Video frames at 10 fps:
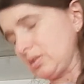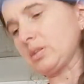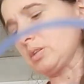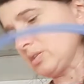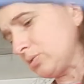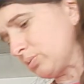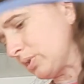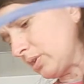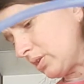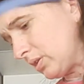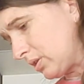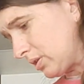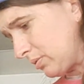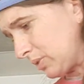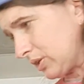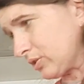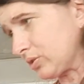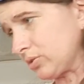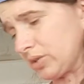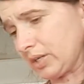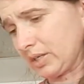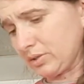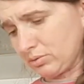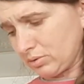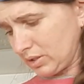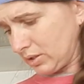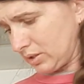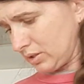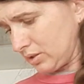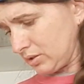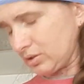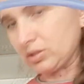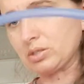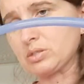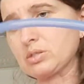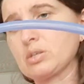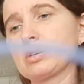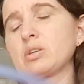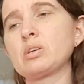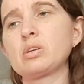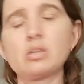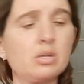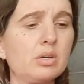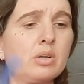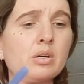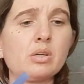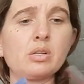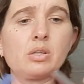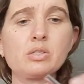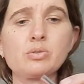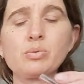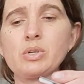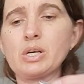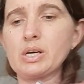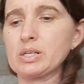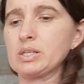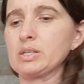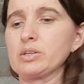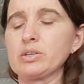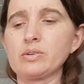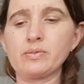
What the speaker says: this one, making sure I got the right ends, yes. This one on here.